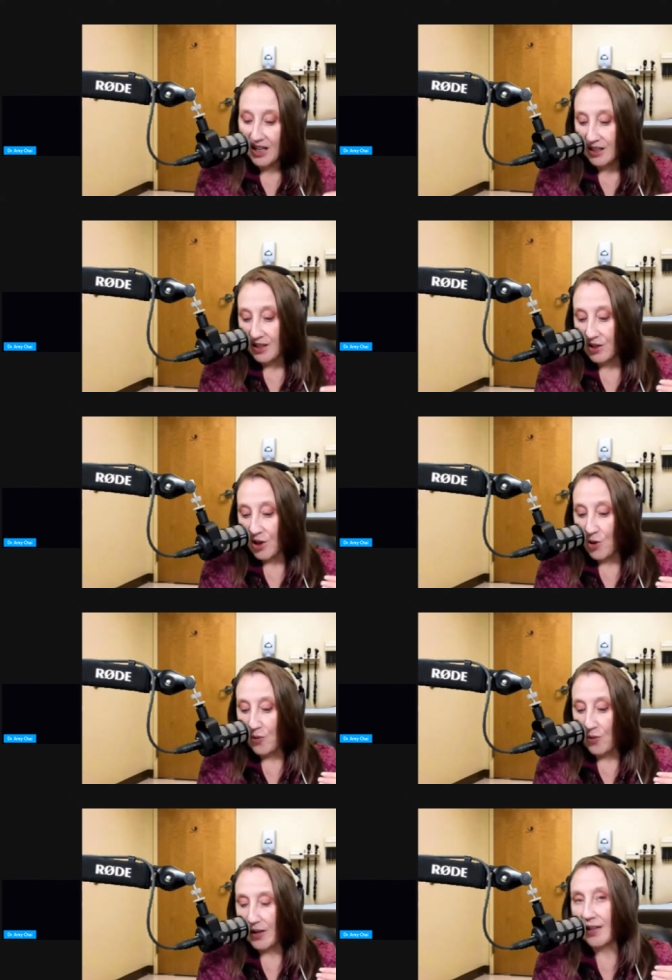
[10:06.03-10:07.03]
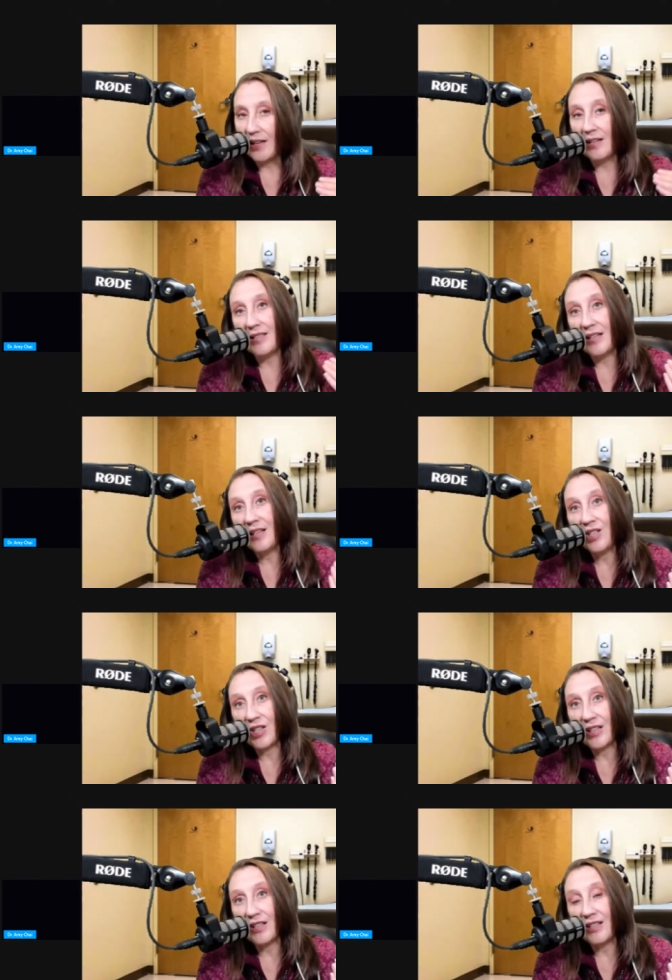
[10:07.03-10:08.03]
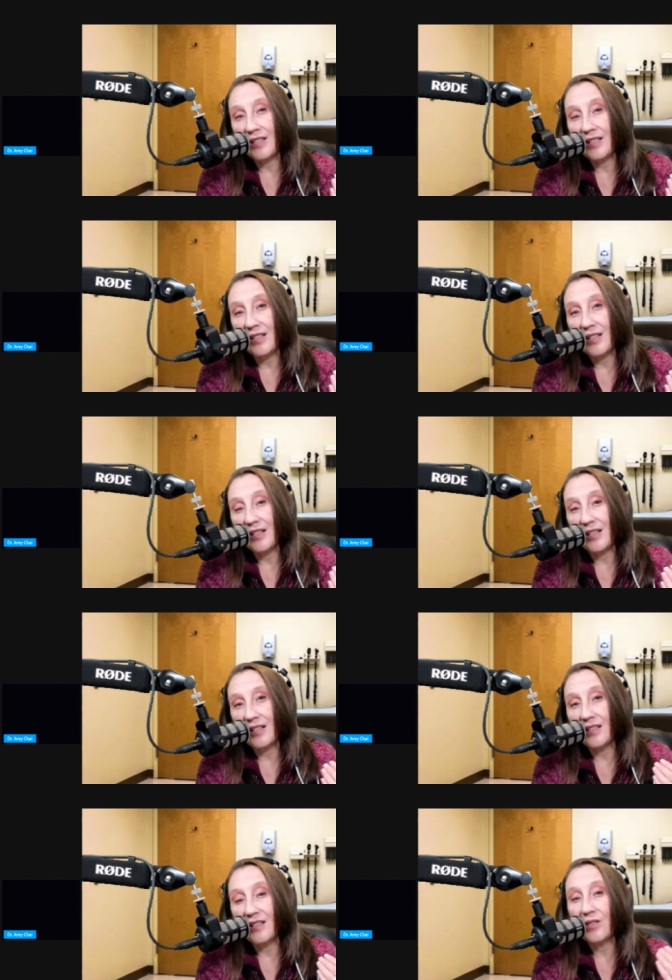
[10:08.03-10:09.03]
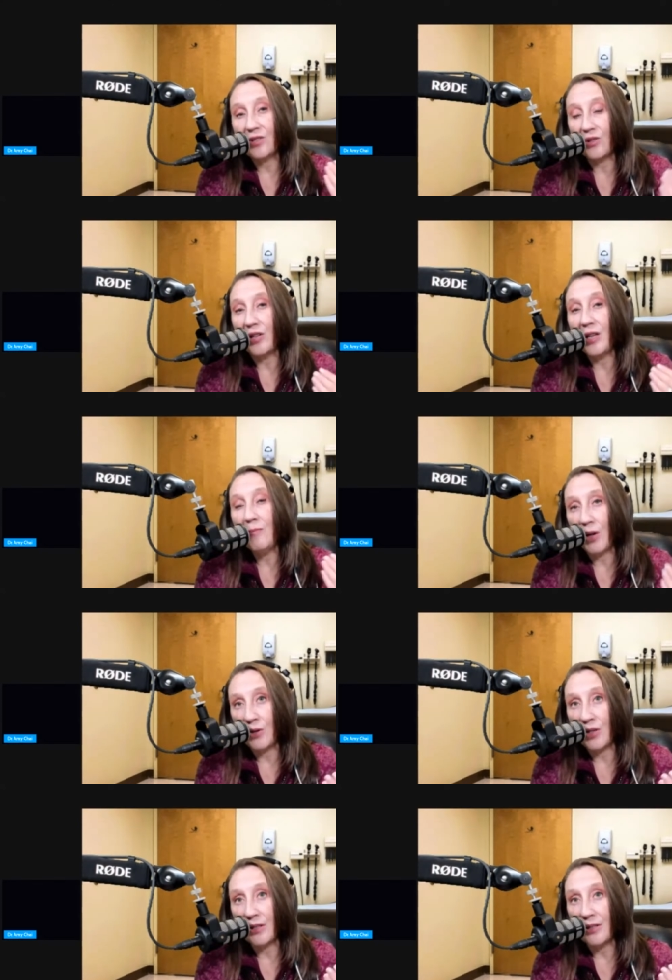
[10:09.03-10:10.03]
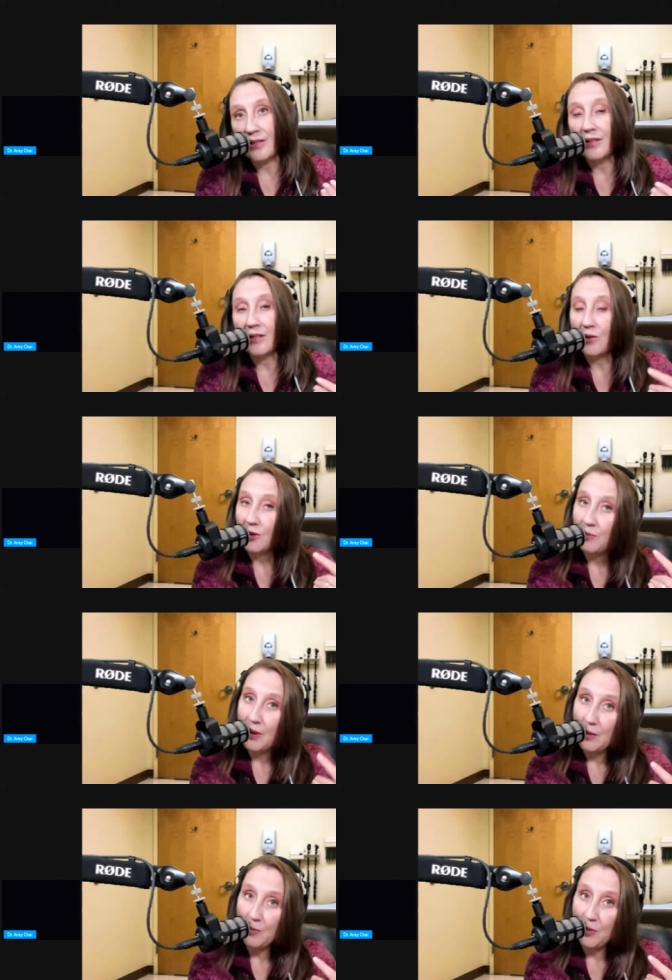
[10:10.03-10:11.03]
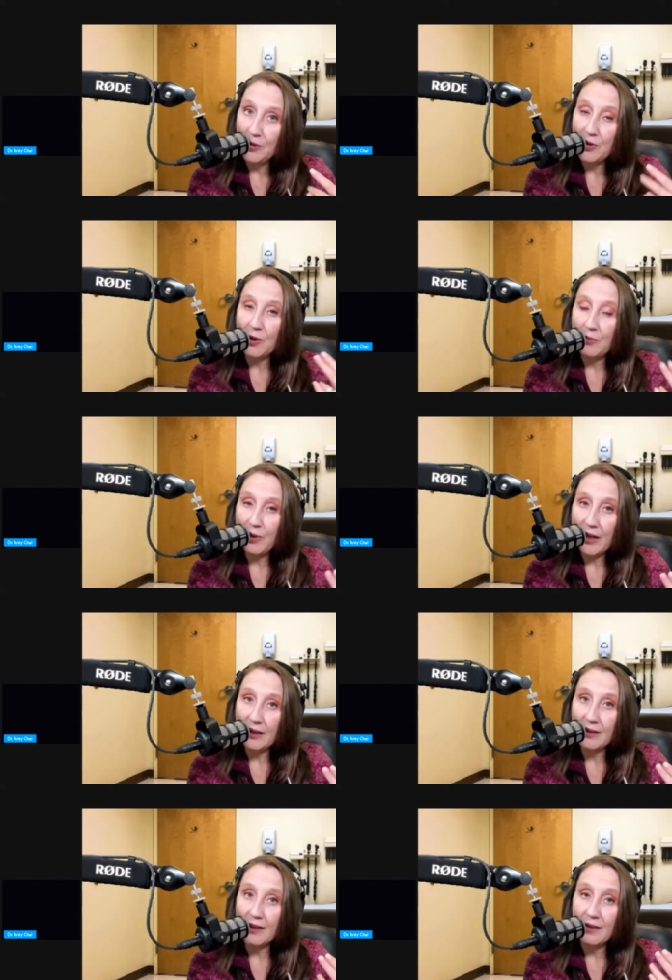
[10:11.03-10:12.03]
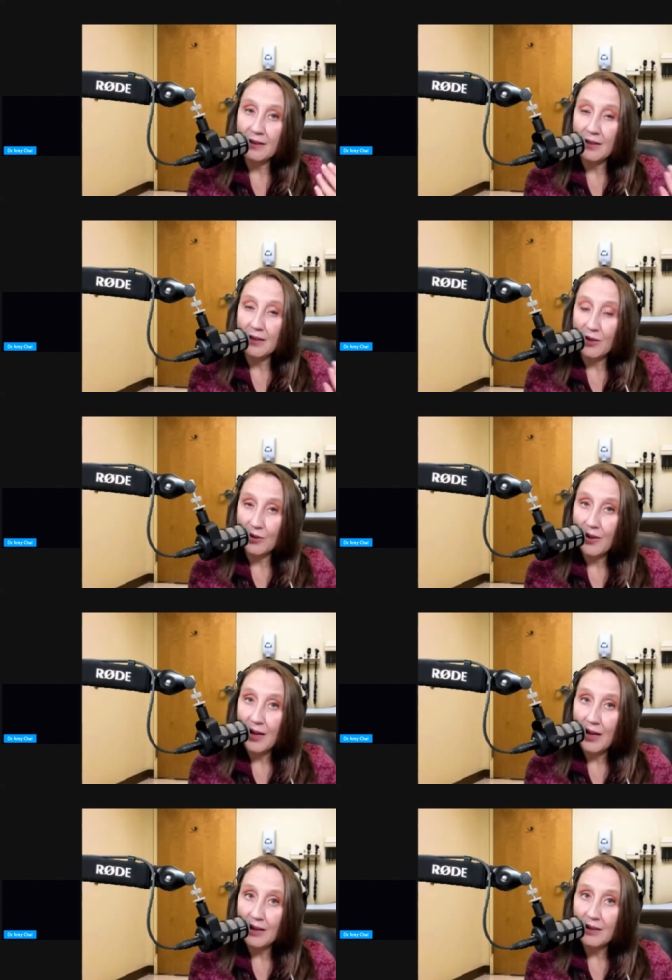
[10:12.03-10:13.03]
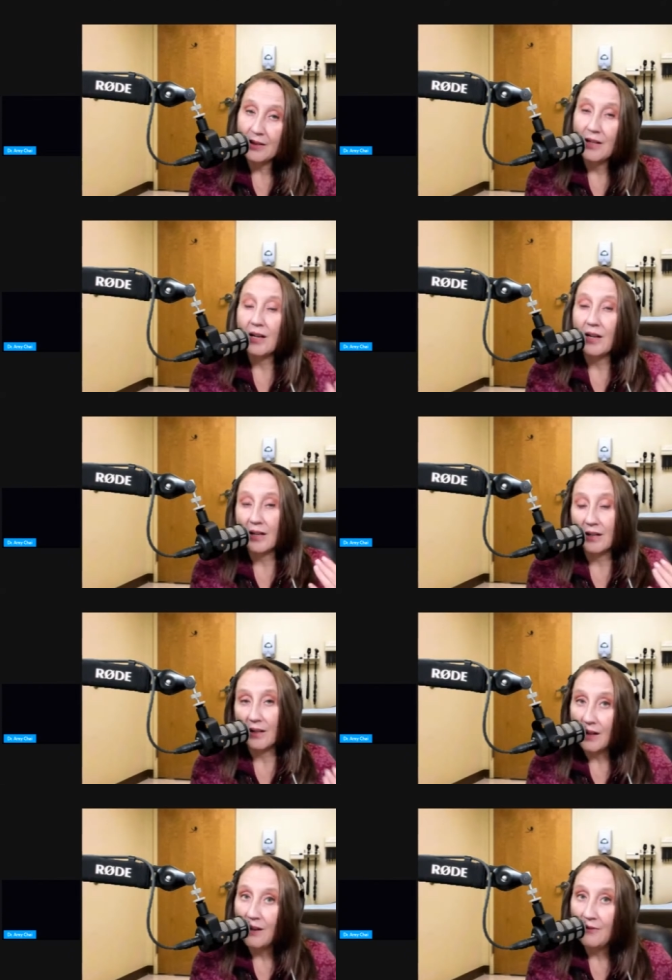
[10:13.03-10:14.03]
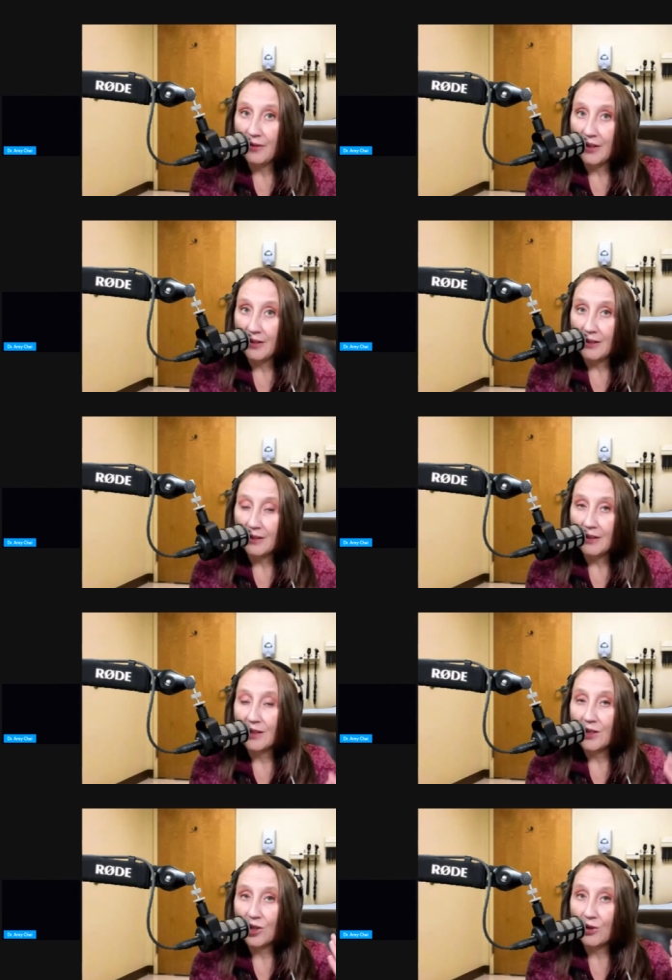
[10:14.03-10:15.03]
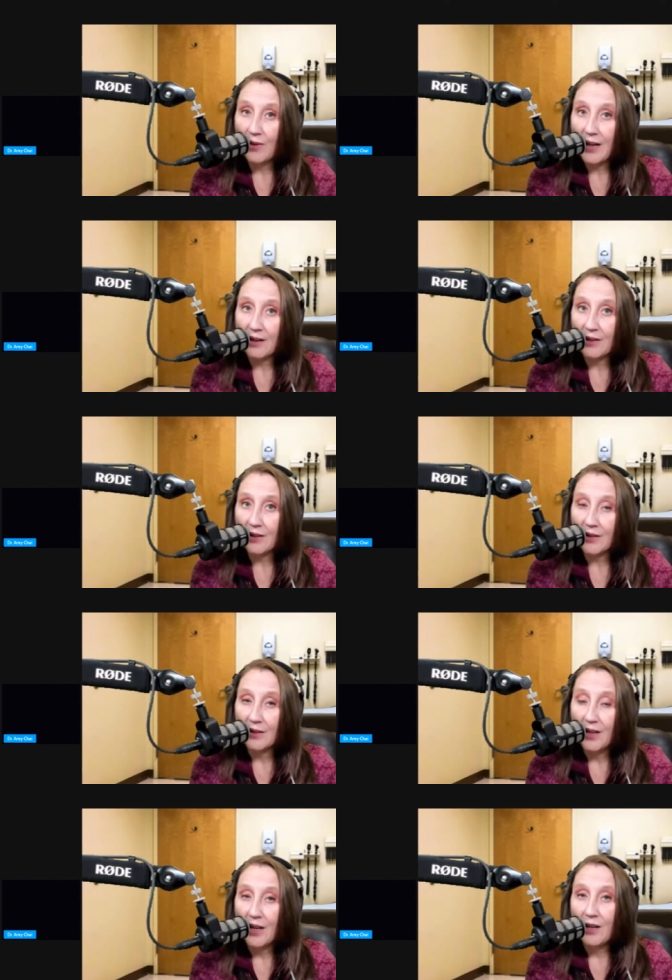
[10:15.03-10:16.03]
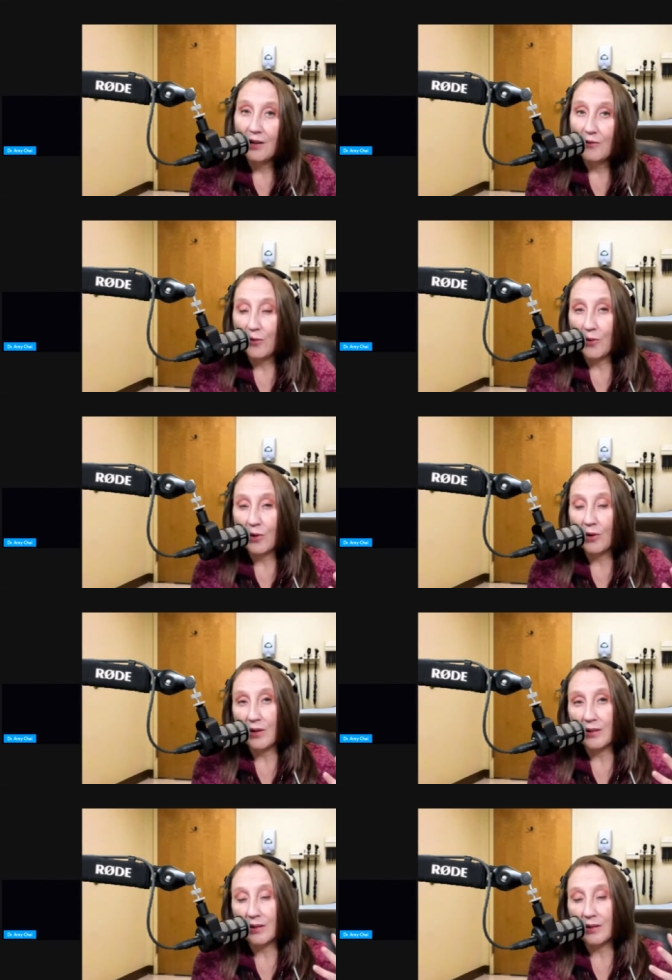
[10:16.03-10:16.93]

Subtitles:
So in addiction, certain emotions, certain people, certain places, and certain things are often triggers for